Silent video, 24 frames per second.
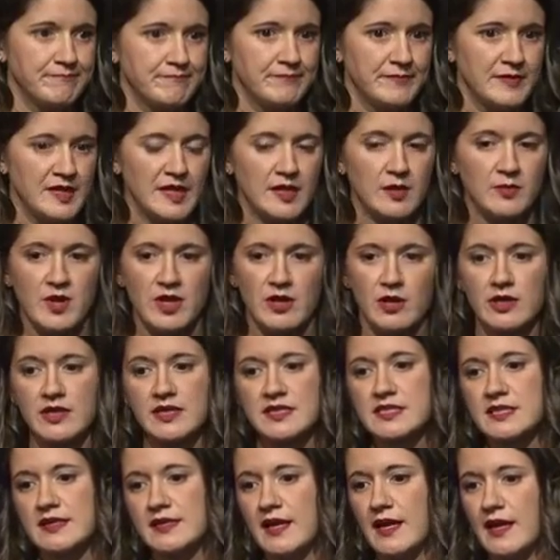In America
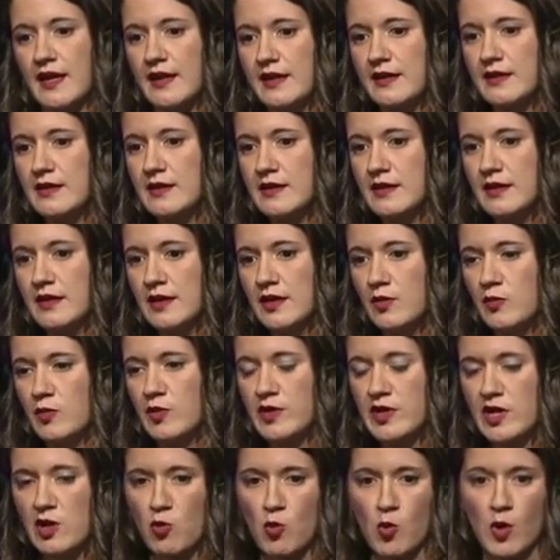today,
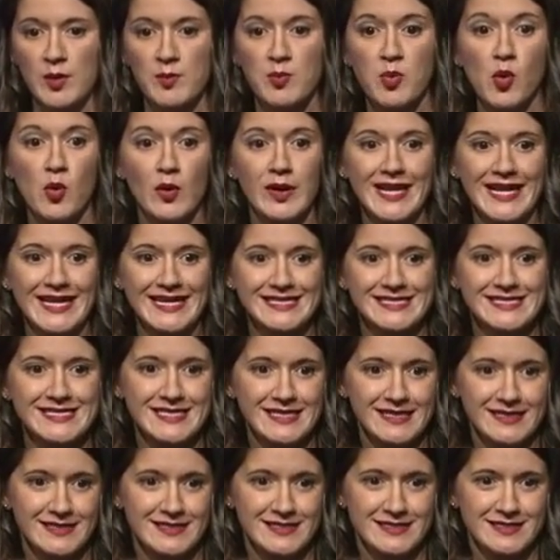we're at
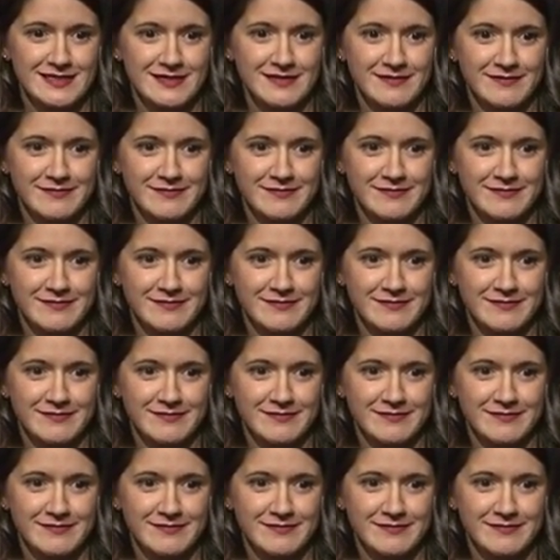1.86.